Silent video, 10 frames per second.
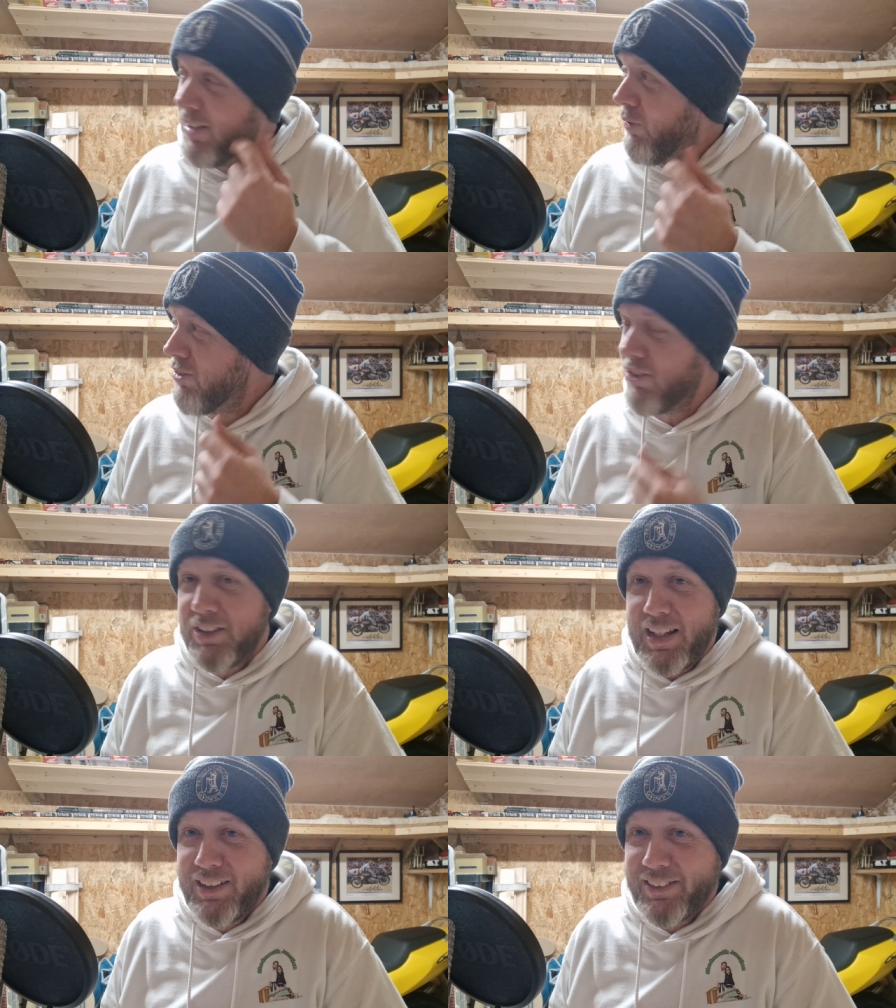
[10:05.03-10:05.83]
if I doesn't
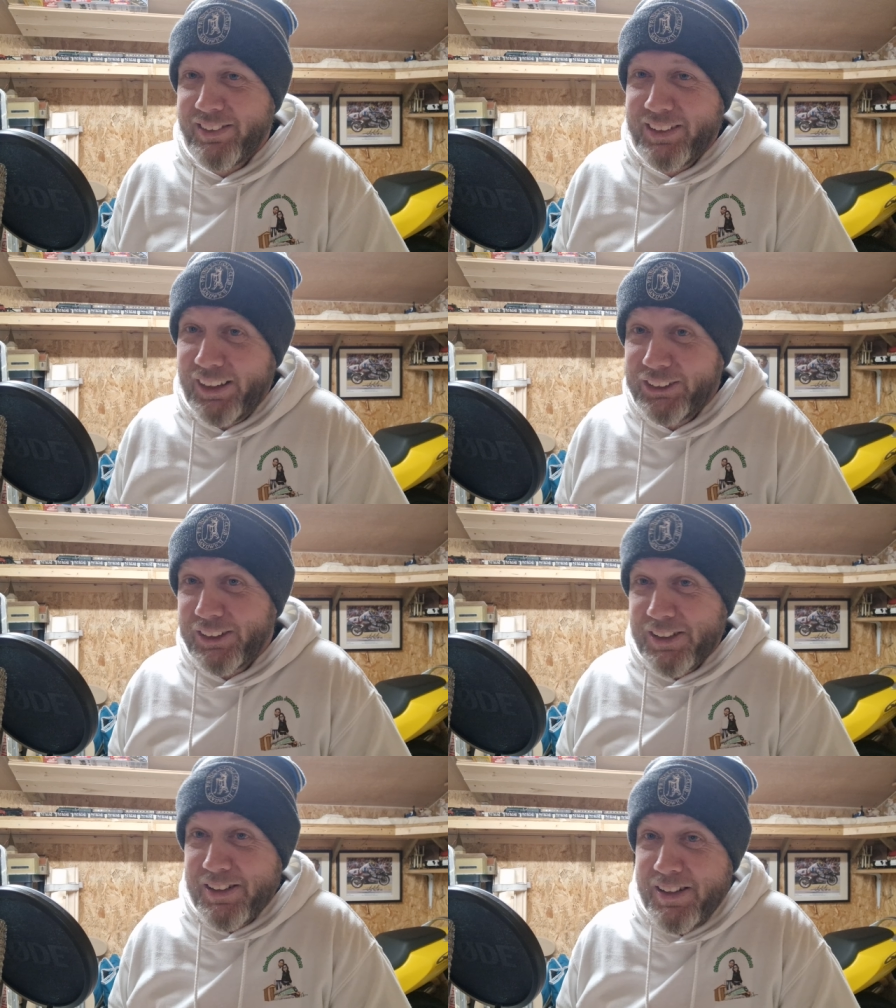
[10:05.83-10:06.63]
get
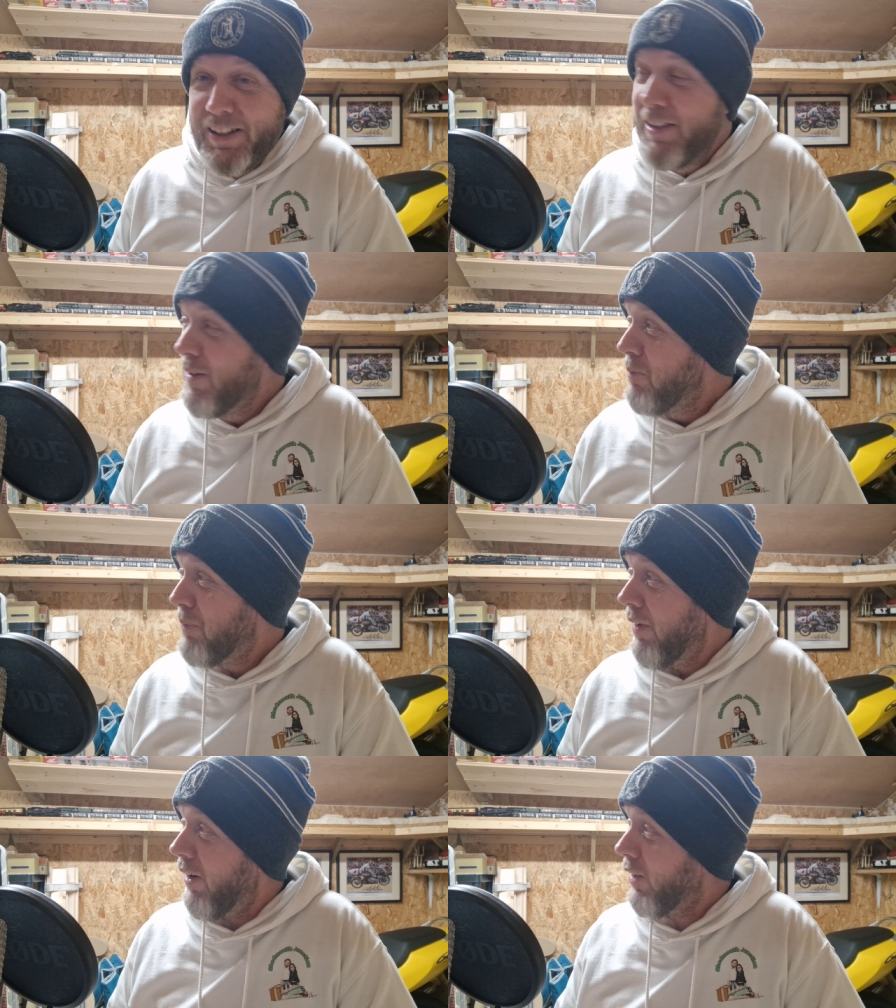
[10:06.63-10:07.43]
concussion
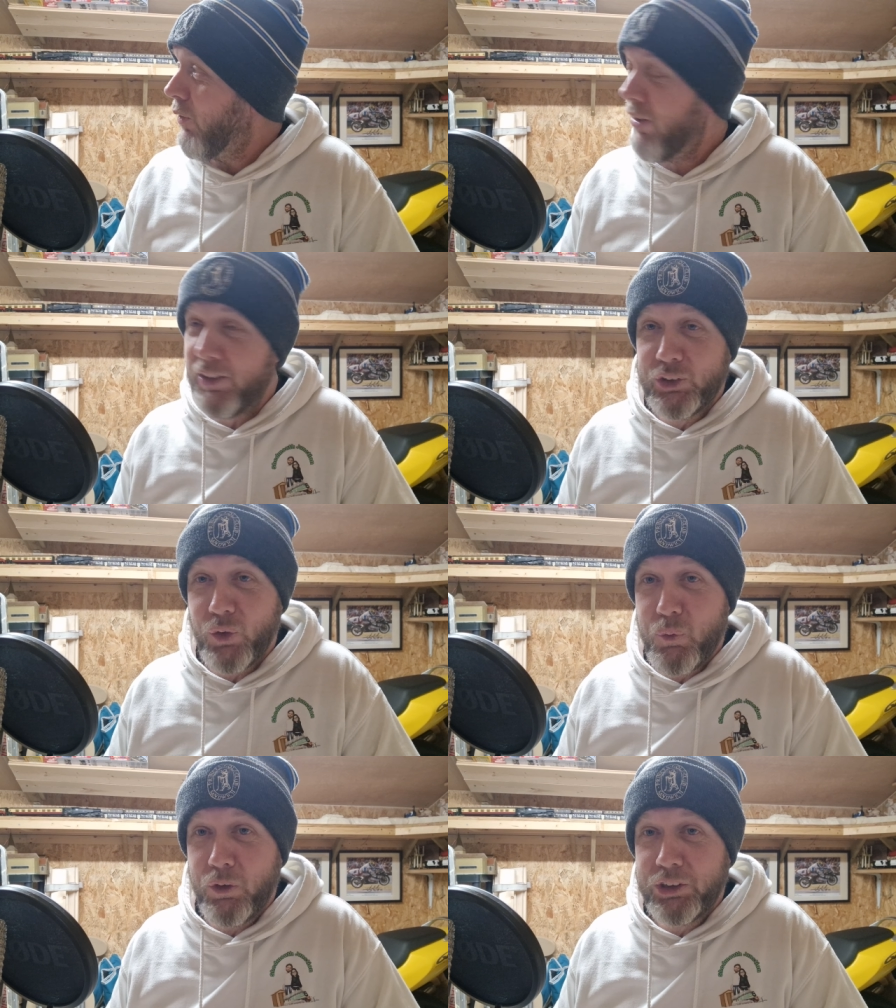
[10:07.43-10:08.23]
but I quite
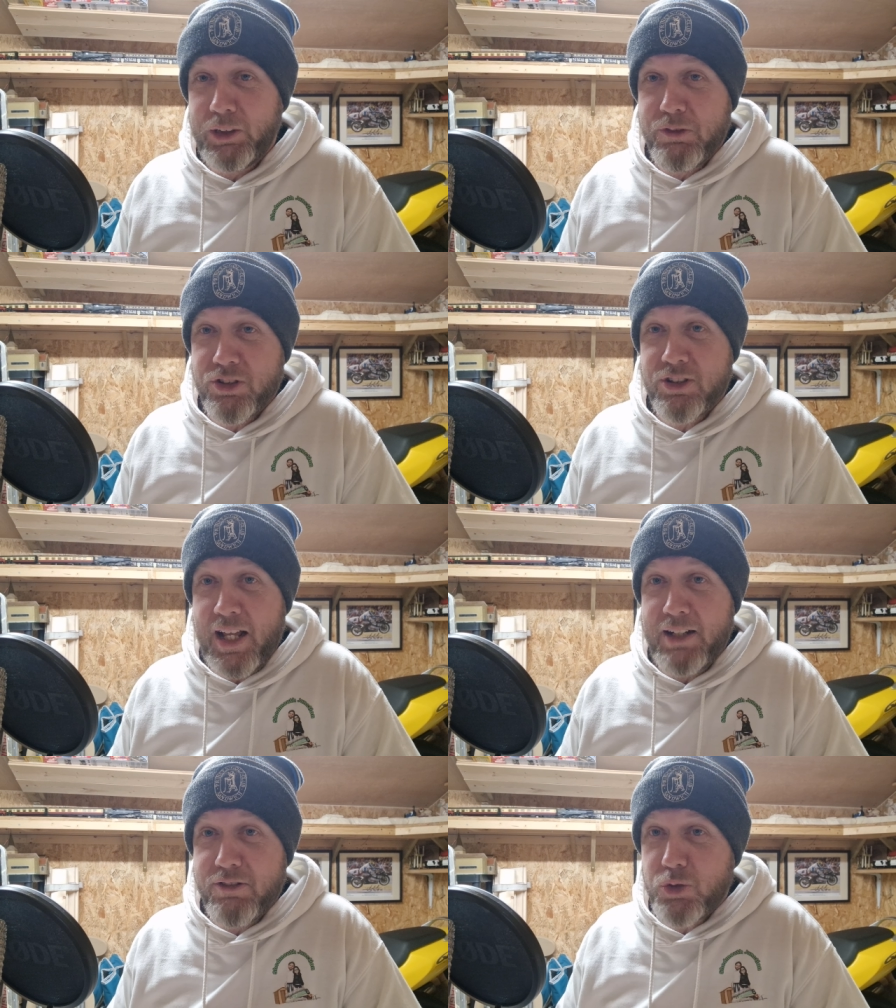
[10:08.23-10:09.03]
enjoy watching him
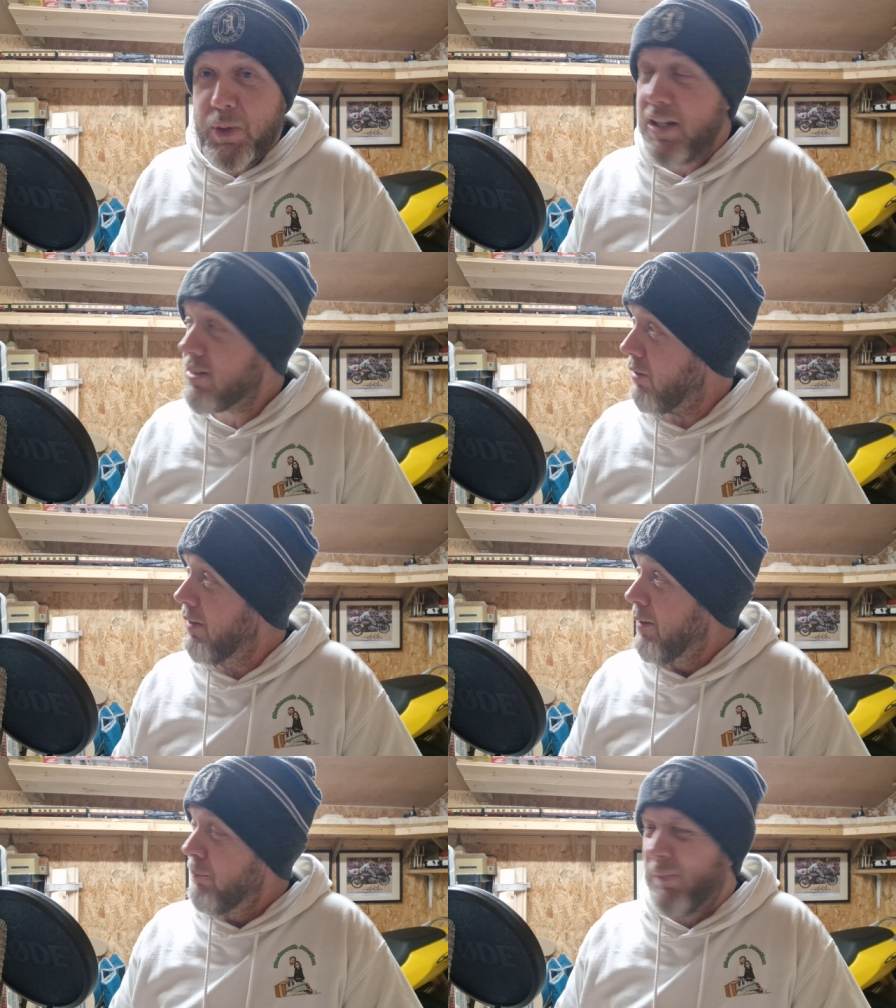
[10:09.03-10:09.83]
stand there and swear so
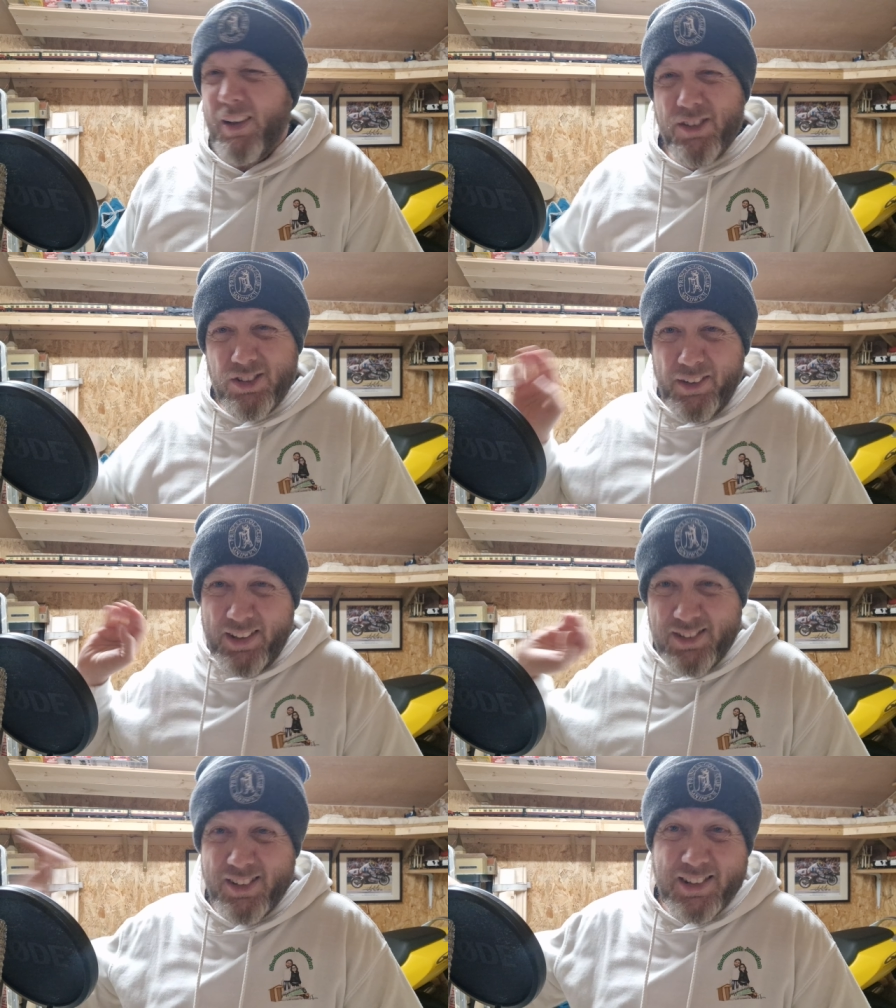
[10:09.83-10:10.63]
I decided
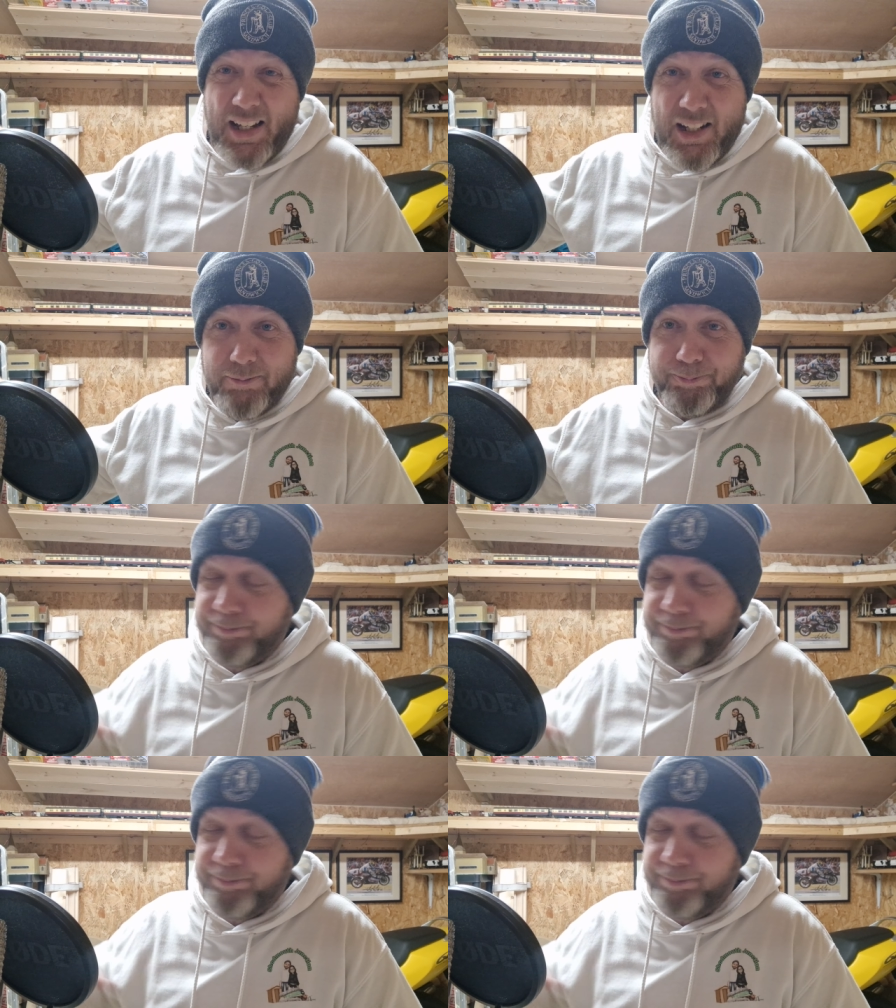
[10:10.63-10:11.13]
it's going to stay there